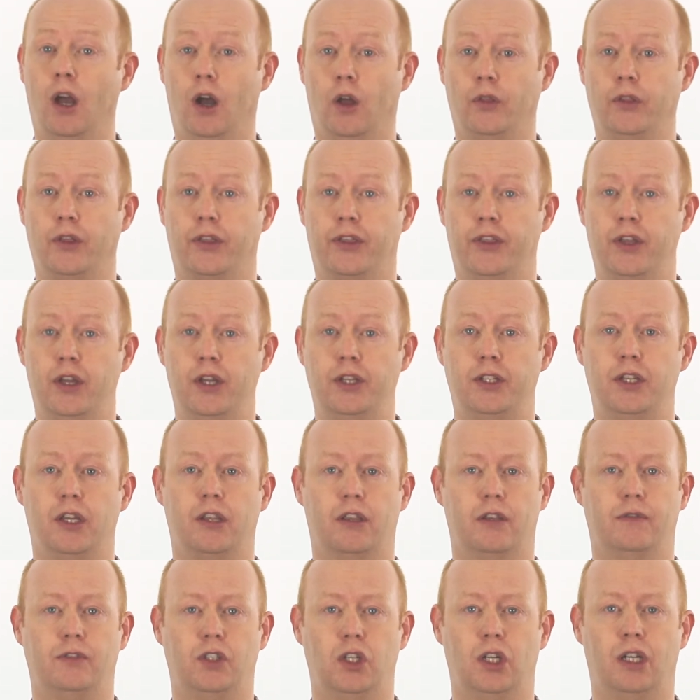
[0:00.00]
On the
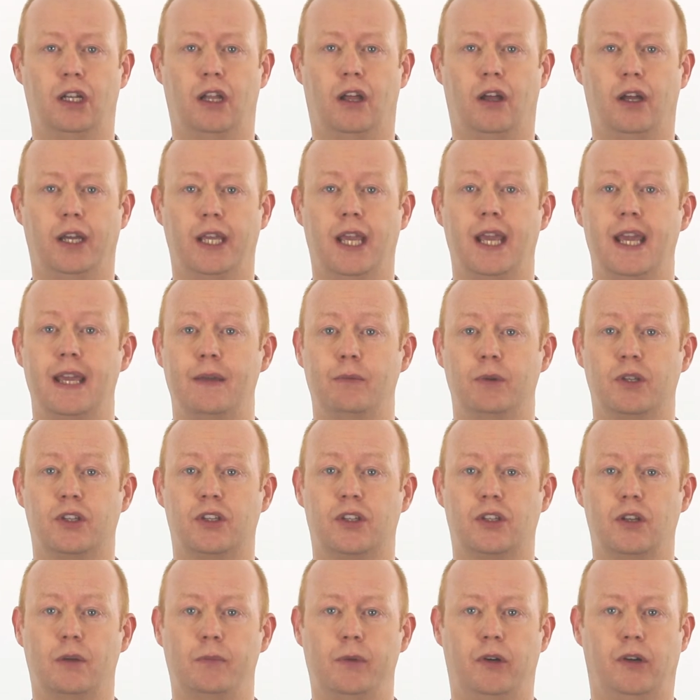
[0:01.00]
30th of July, he was
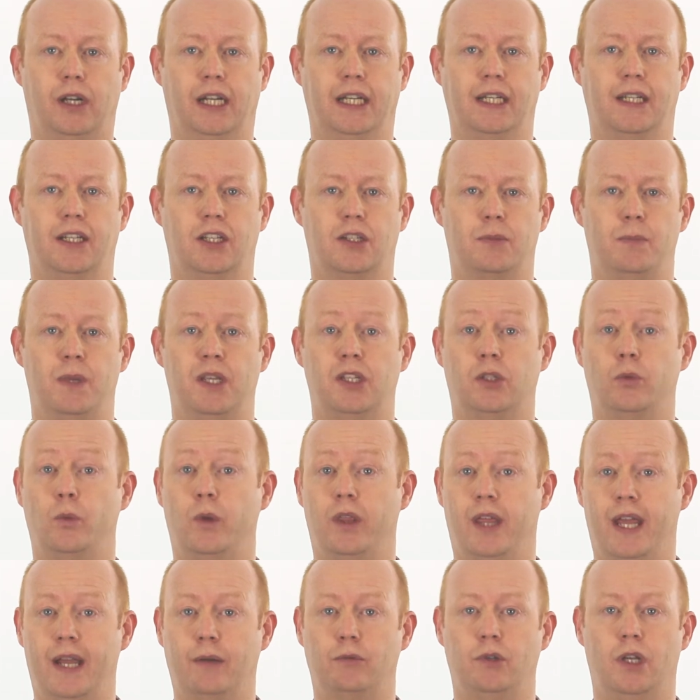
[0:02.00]
summarily dismissed
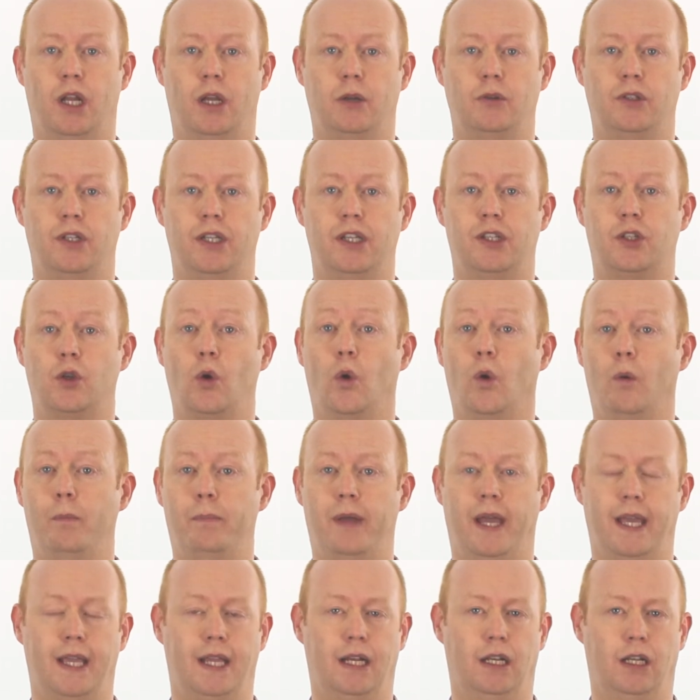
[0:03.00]
without notice or
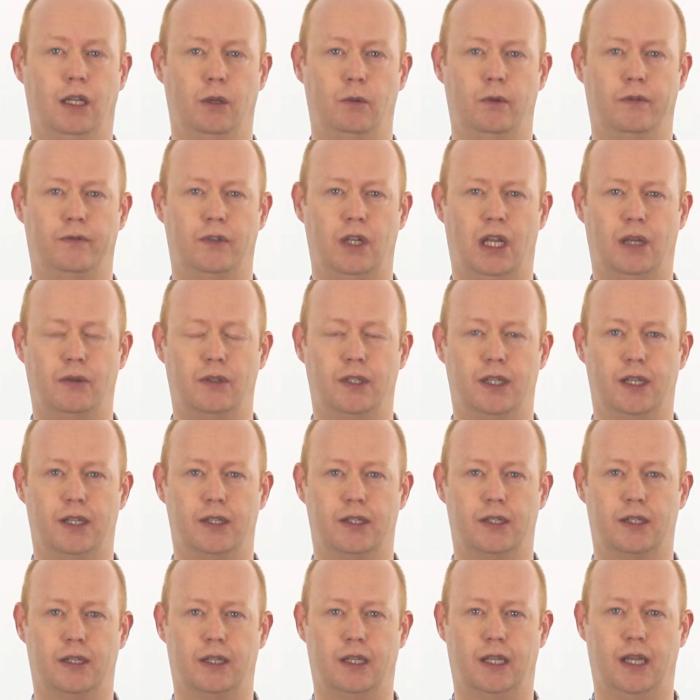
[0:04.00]
pay in lieu of
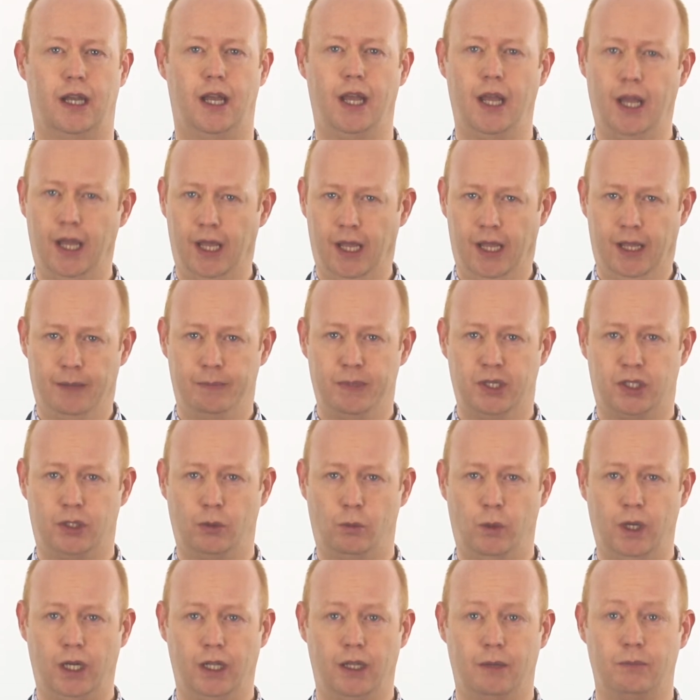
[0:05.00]
notice.
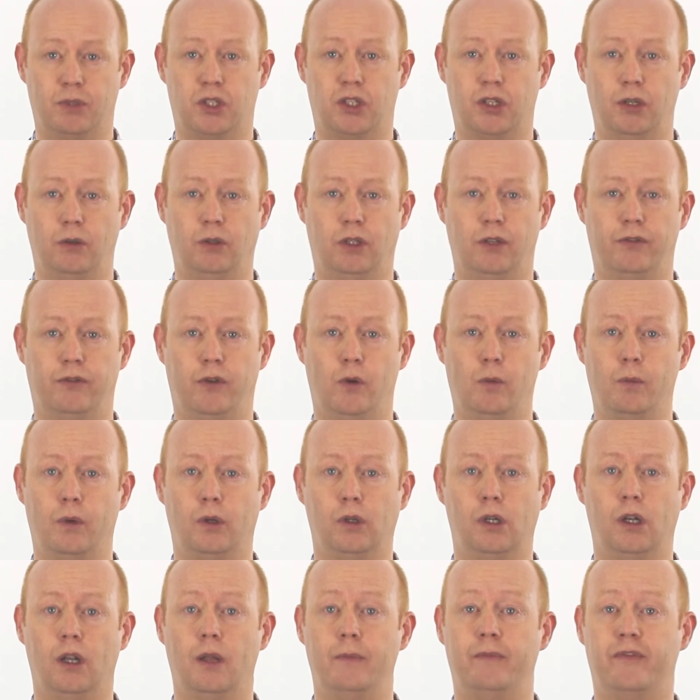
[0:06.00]
Mr. Williams sued the
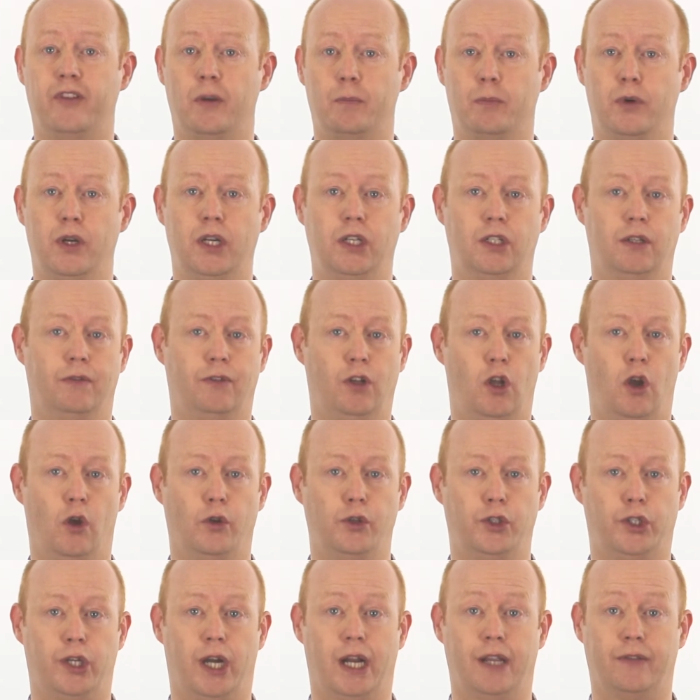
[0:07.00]
football club for breach of
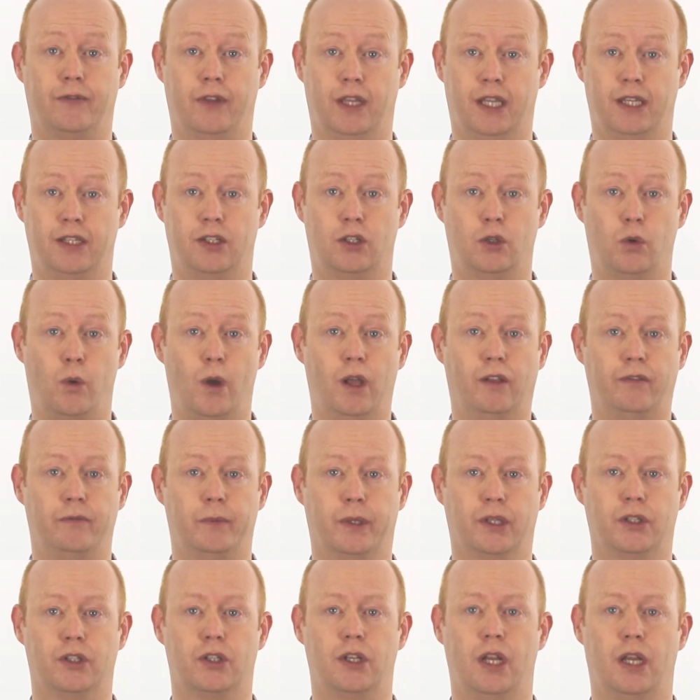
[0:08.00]
contract for his 12
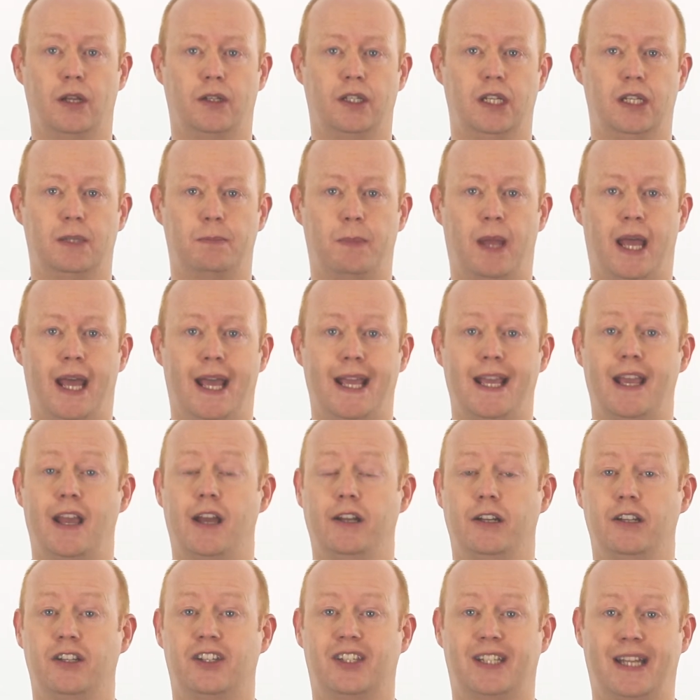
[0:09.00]
months notice pay
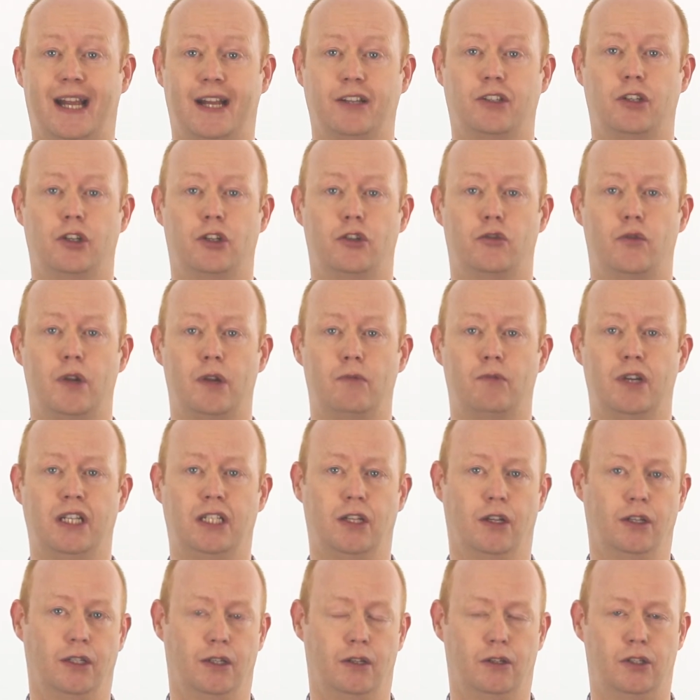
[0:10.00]
and a statutory
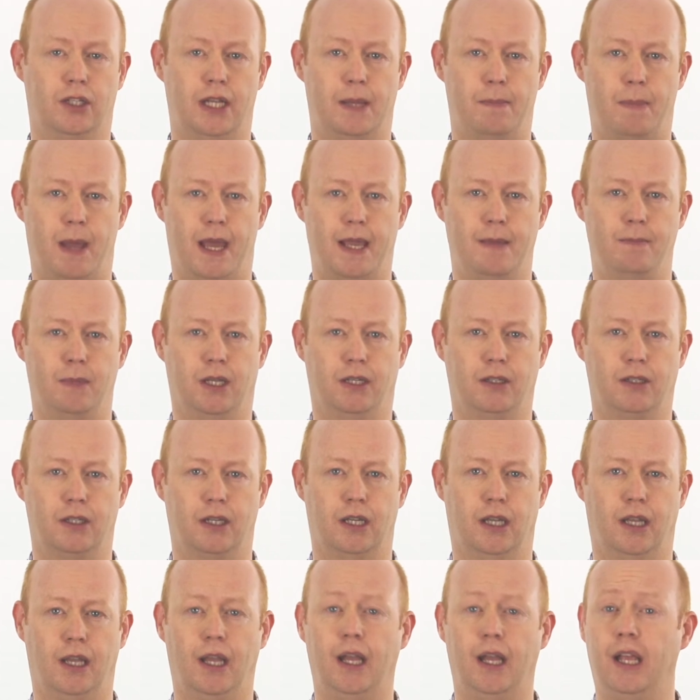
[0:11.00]
redundancy payment.
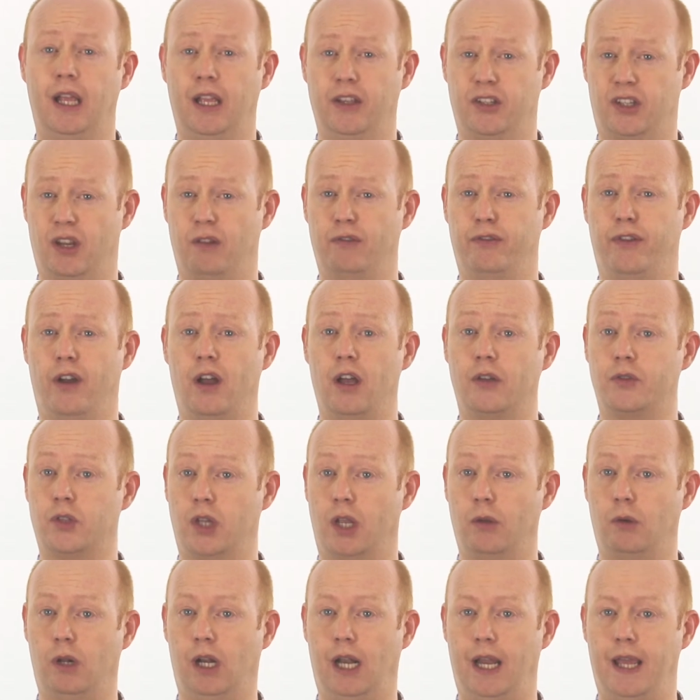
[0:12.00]
So far
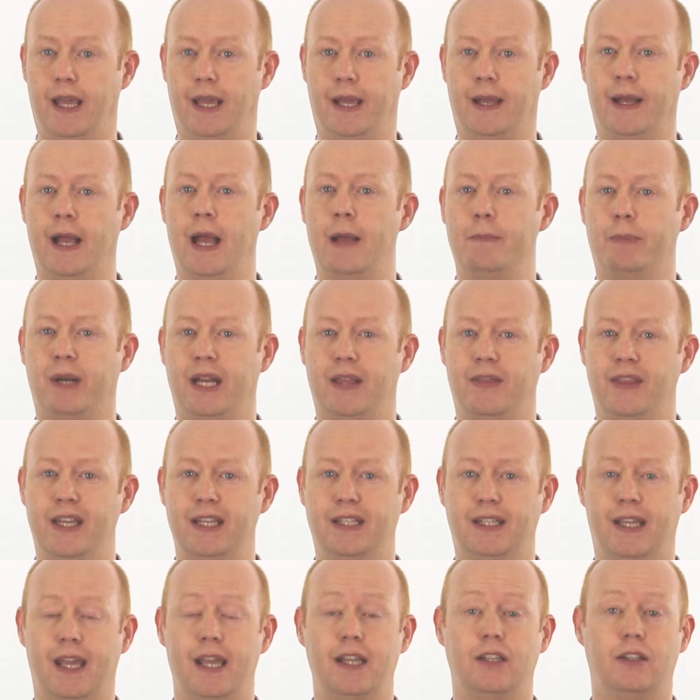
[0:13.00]
so clear, but in
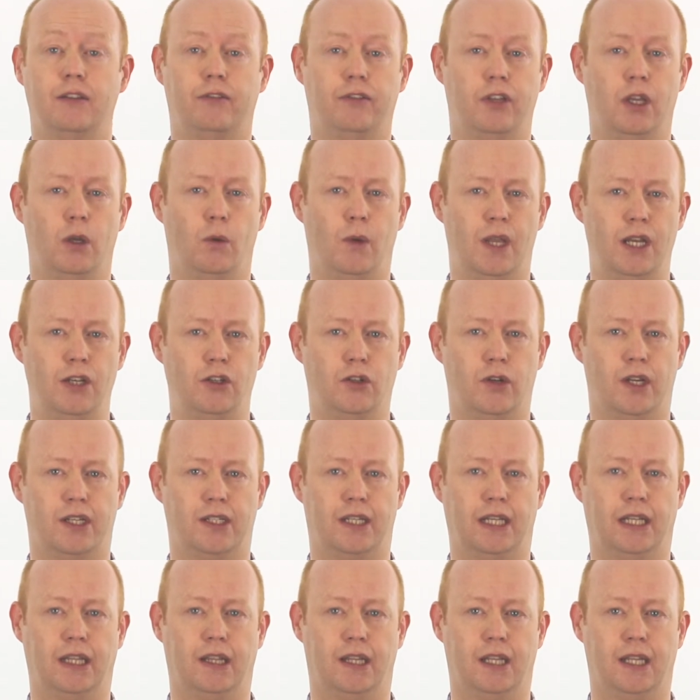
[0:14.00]
this case a few
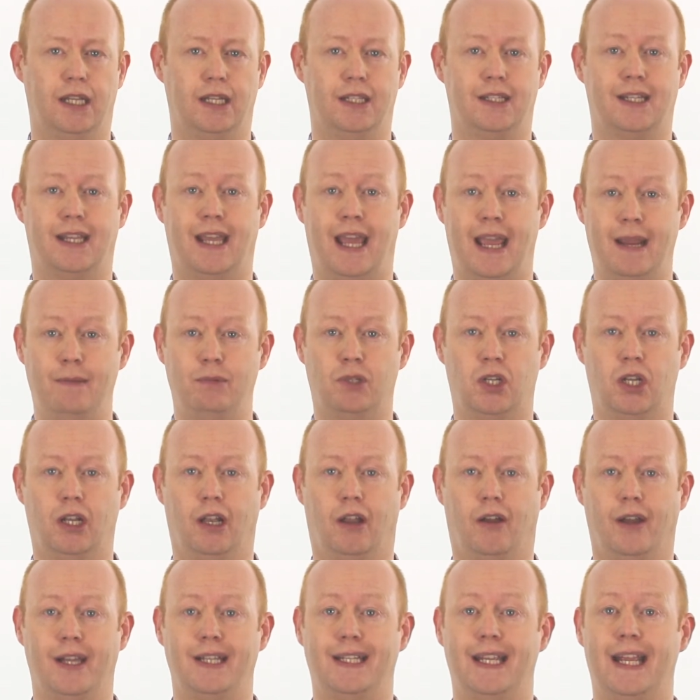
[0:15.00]
interesting things came to
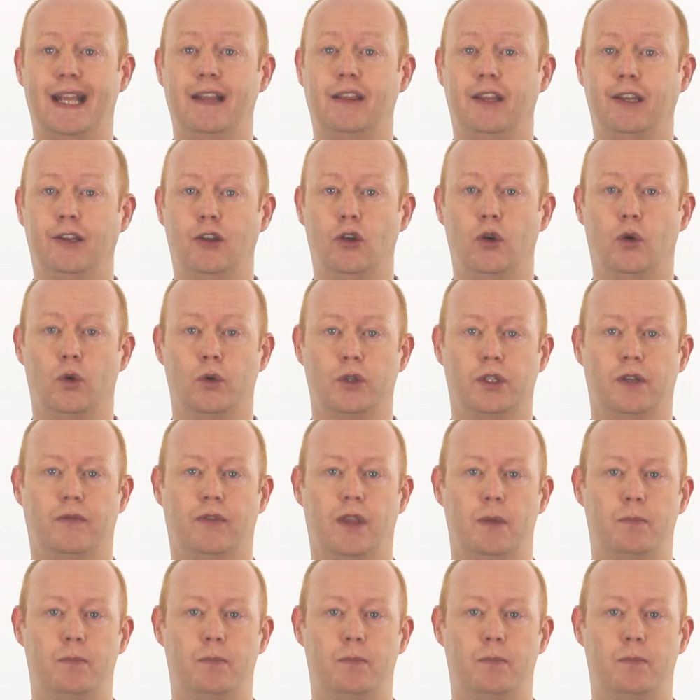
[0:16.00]
light in the course of